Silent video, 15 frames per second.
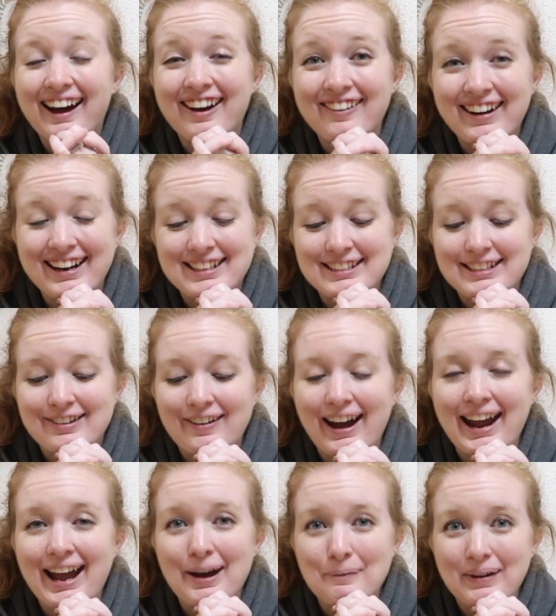Alright, so
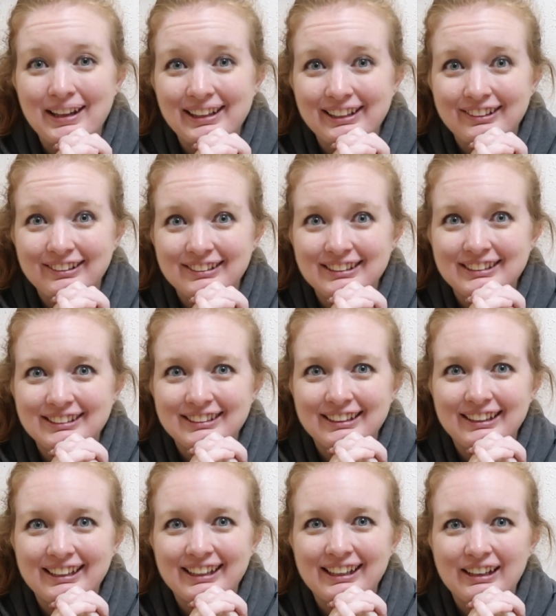I have my little
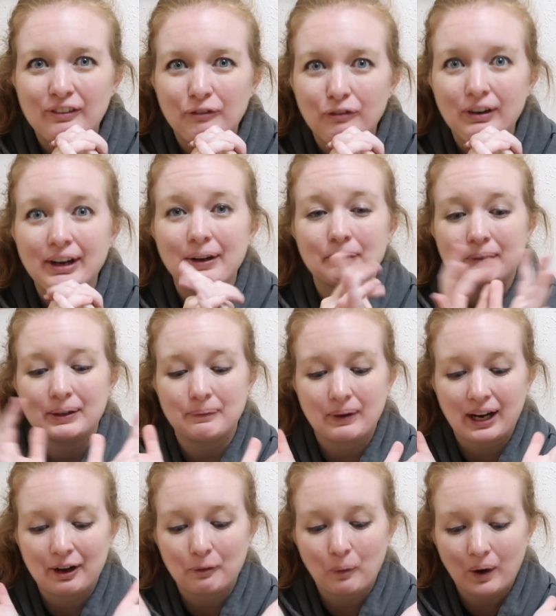dessert here in front of me,
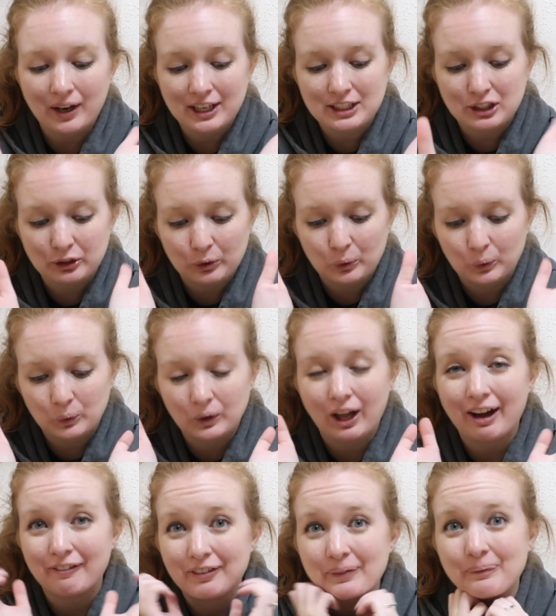but I want it to cool
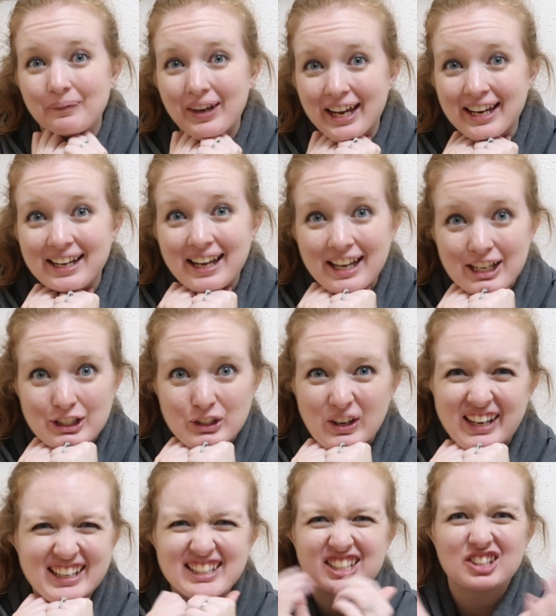off a bit so
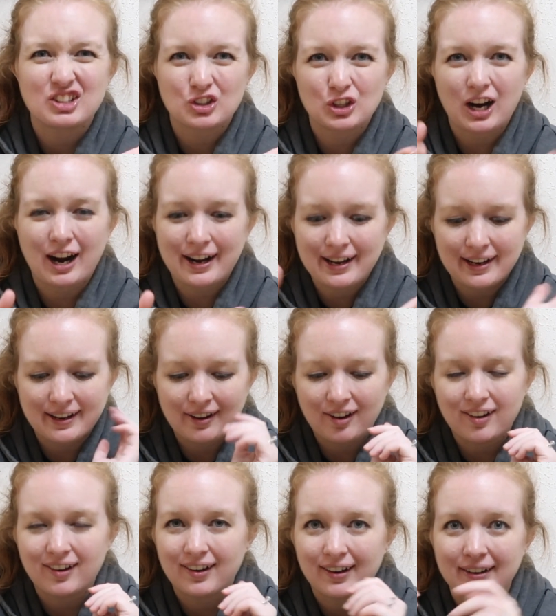I could just try it
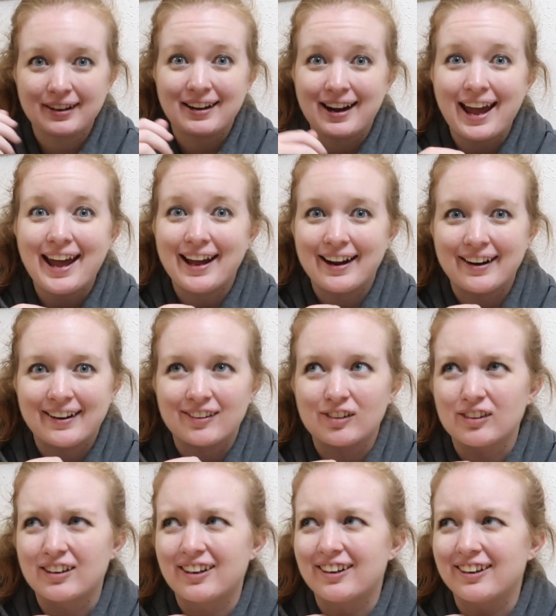on air
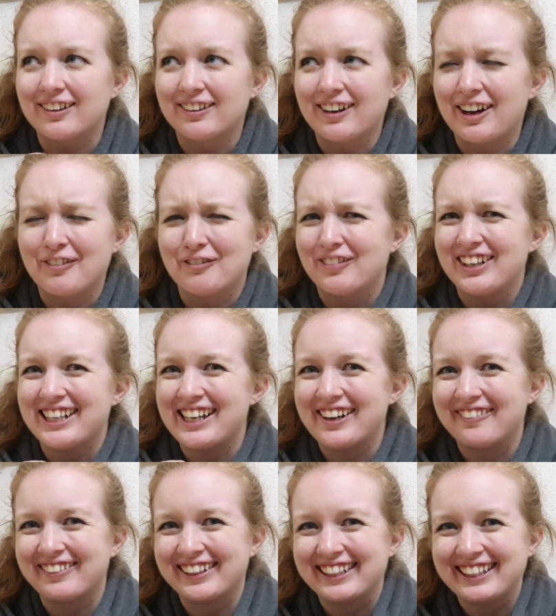or on
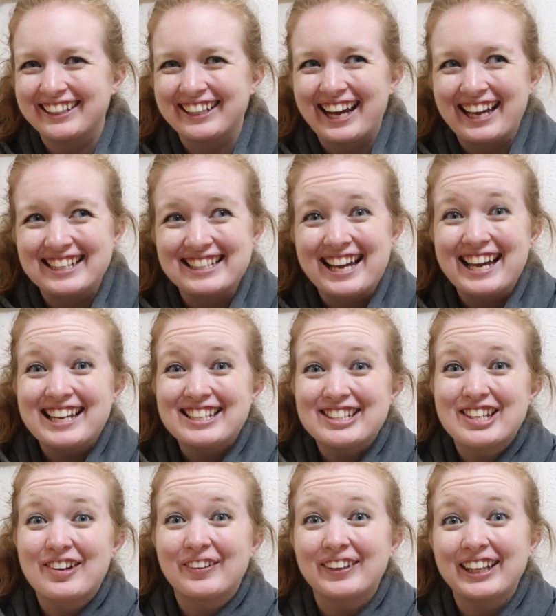video with you guys.
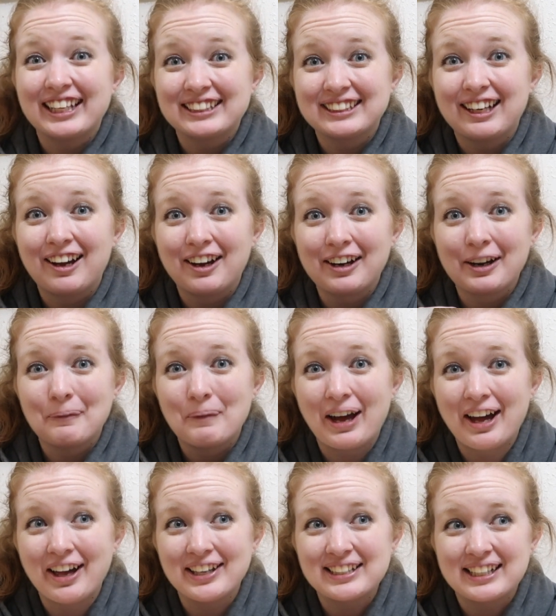So let's talk
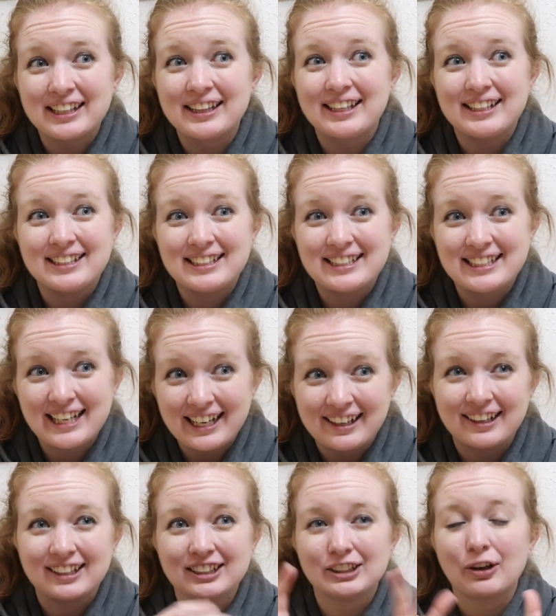about the
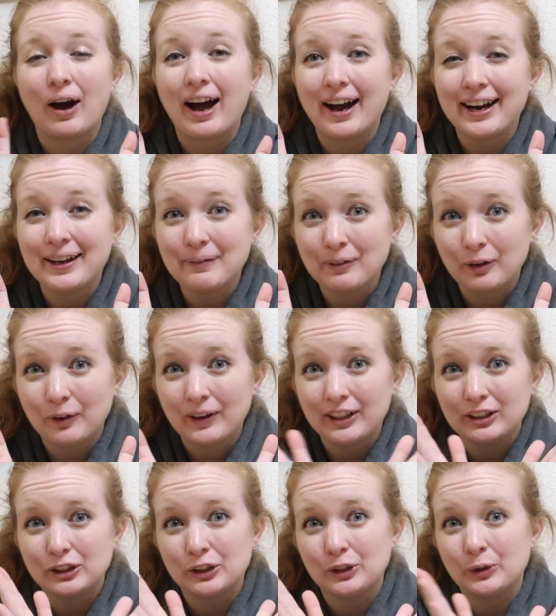dinner. So I am
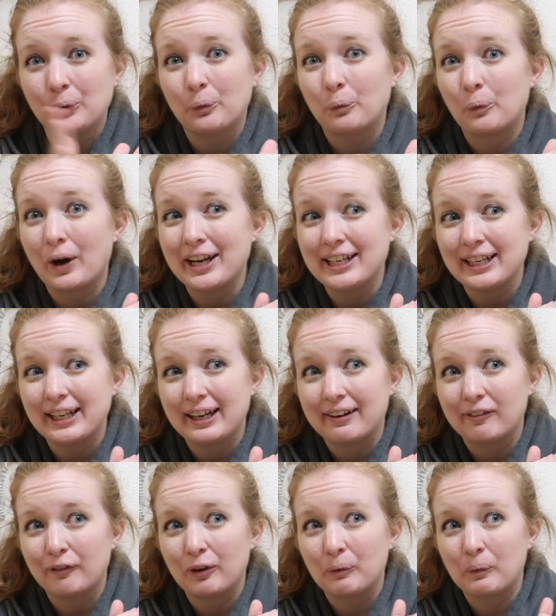going to rank
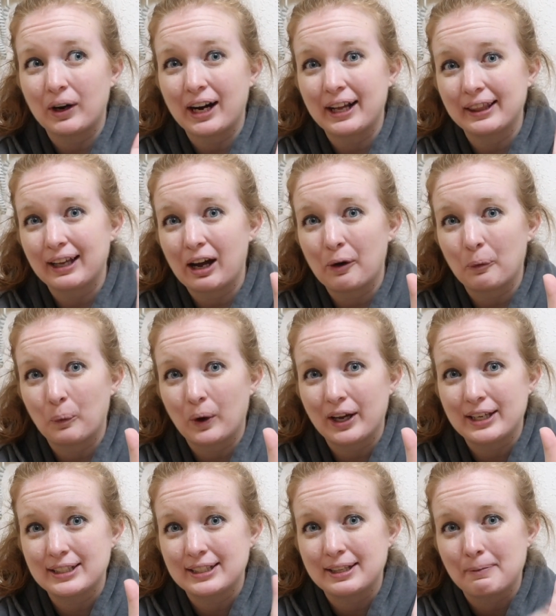it from what I thought
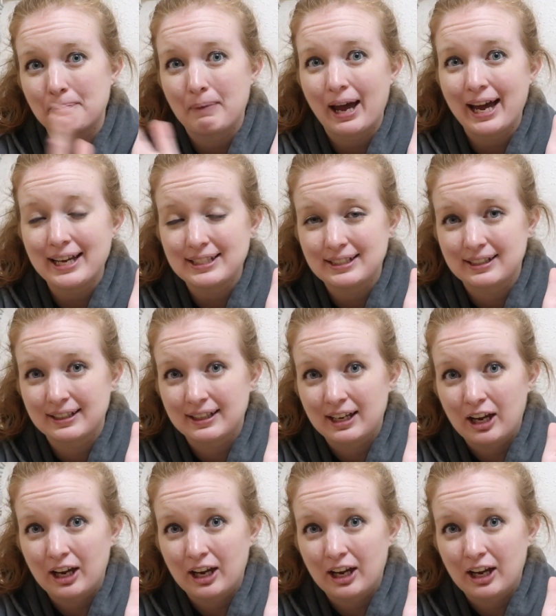was the best